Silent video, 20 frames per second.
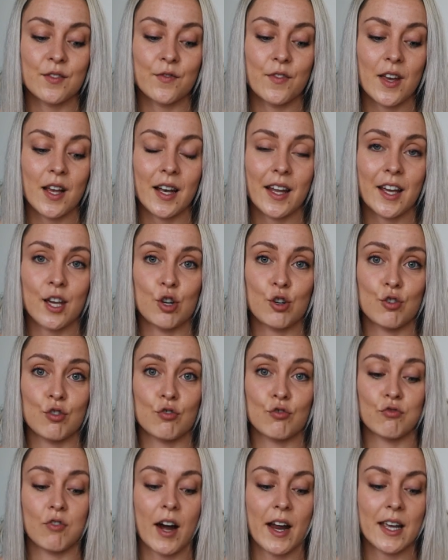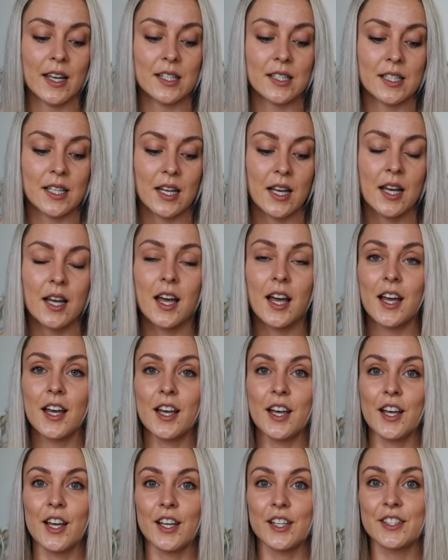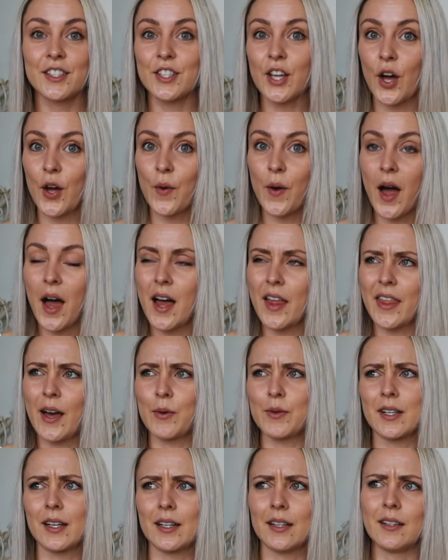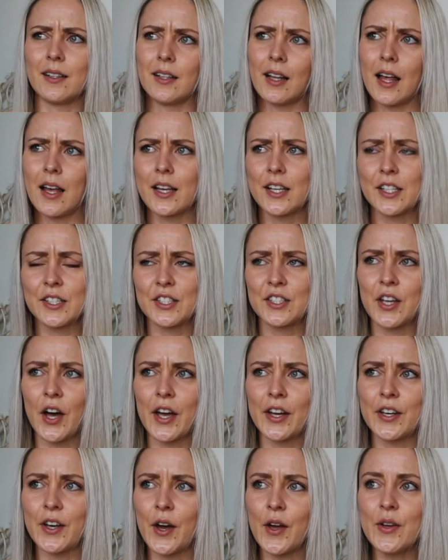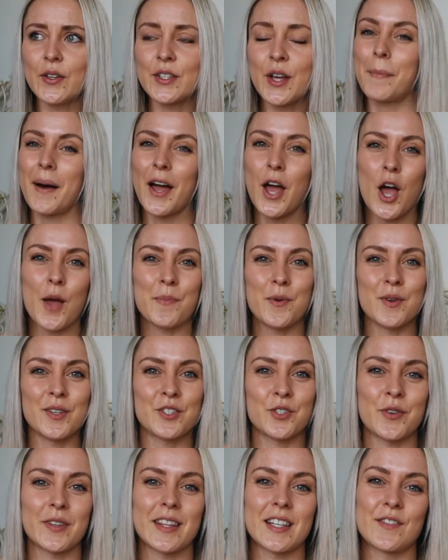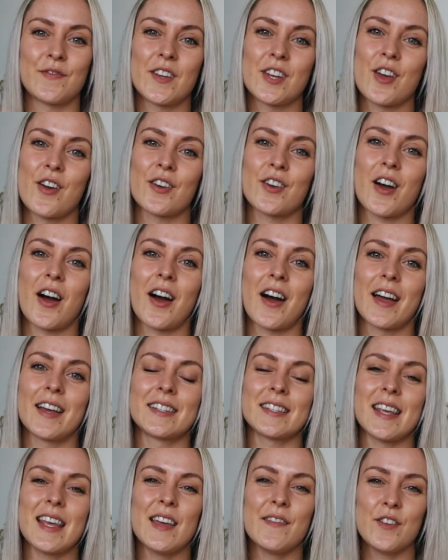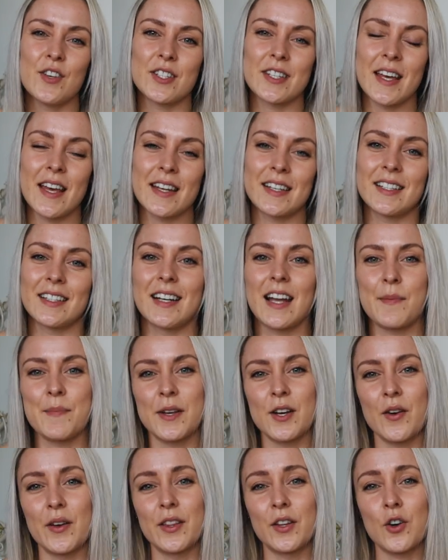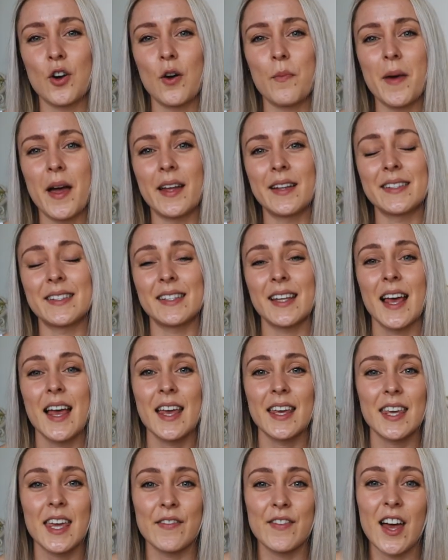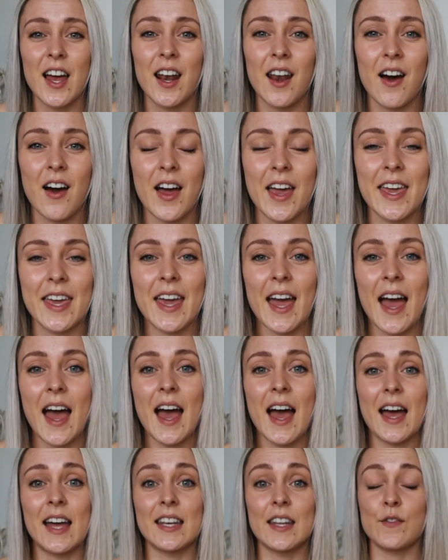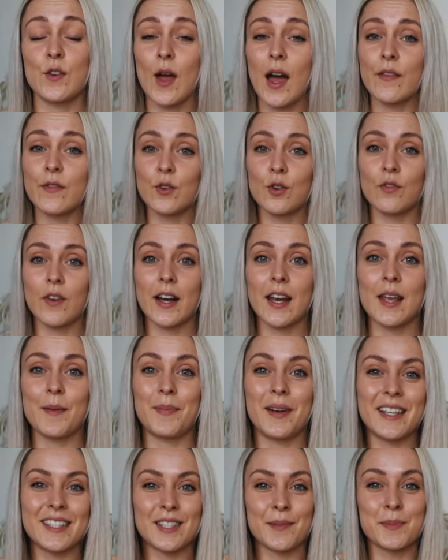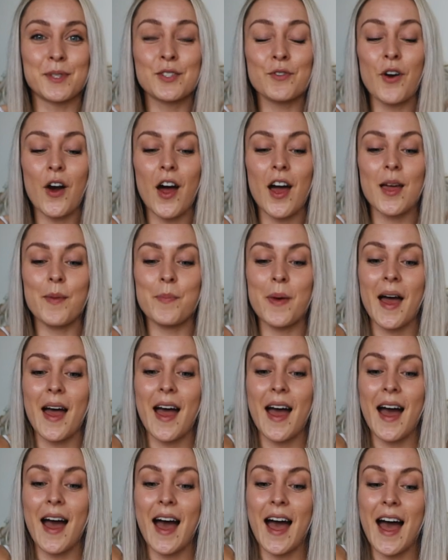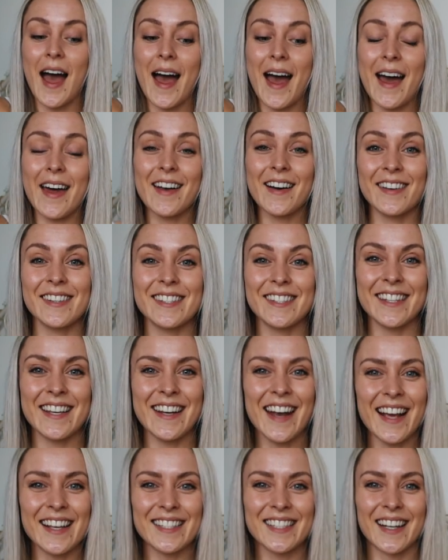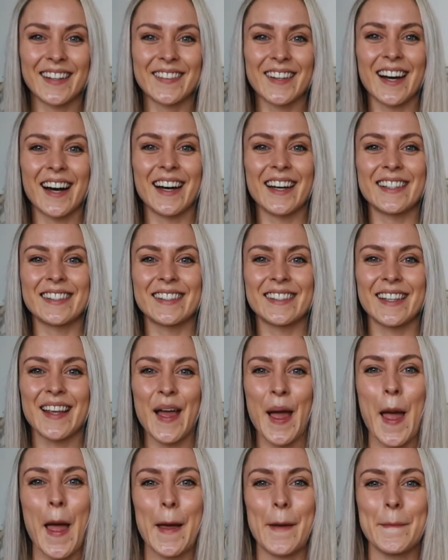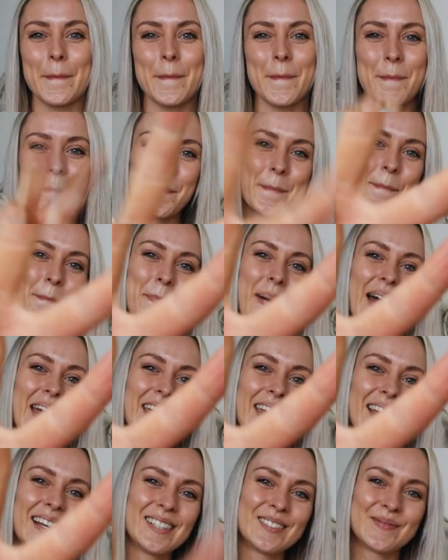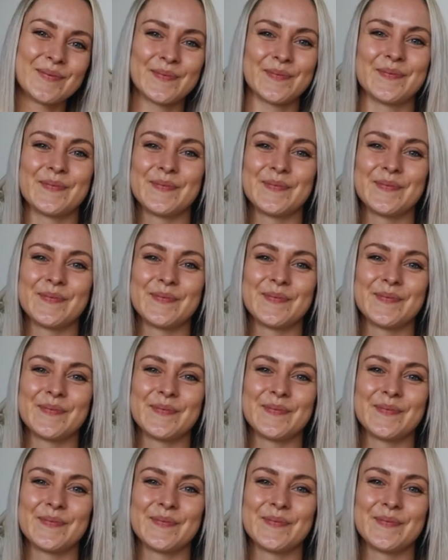is feeling great. So that was a little side note, but I hope you enjoyed this video, guys. If you did, let me know in the comments, give it a like, and if you haven't already, please subscribe, and I'll see you next time, guys. Bye!